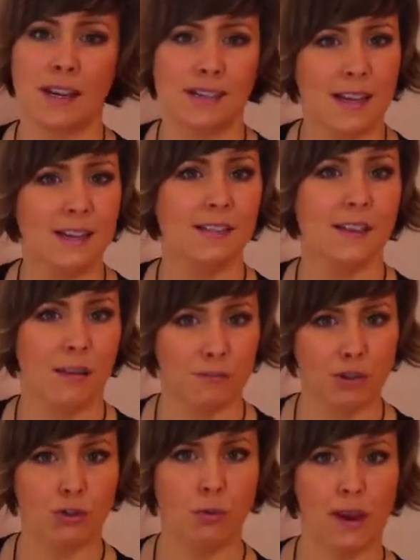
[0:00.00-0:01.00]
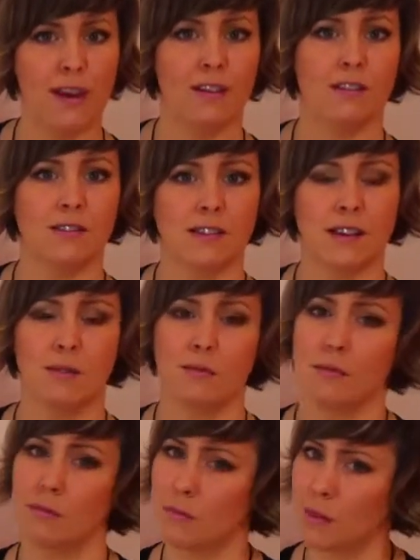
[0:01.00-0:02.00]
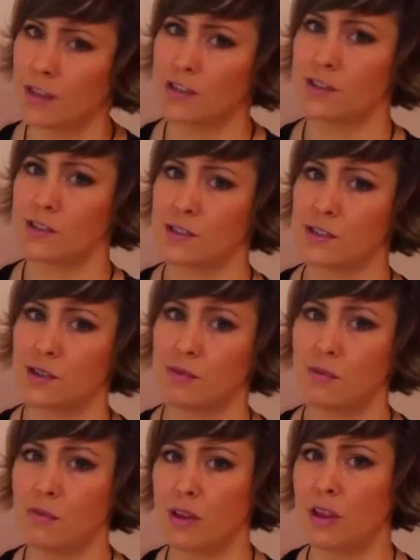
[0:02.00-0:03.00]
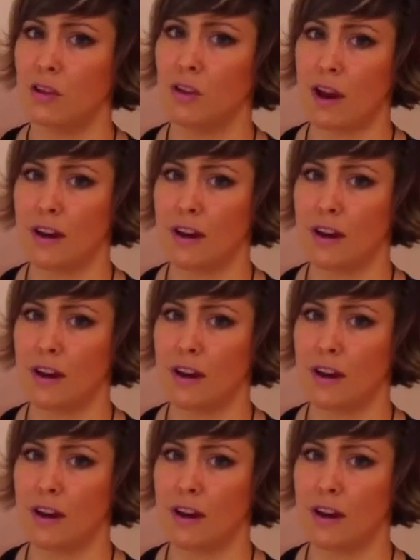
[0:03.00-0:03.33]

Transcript: make sense to have two pails and it might just be a